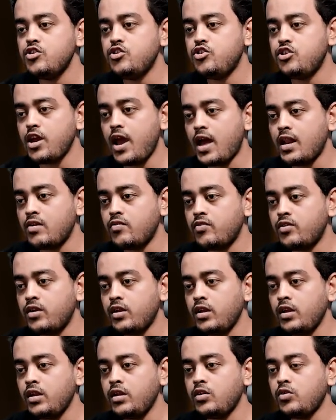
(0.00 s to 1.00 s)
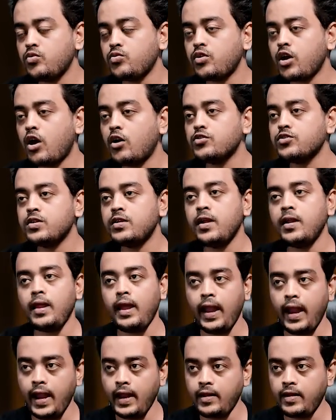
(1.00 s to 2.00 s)
January
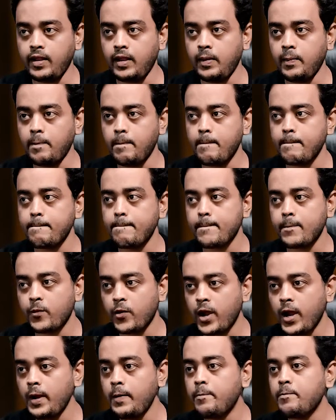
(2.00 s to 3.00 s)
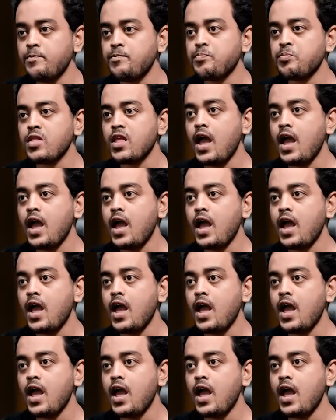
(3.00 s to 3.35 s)
2018, right?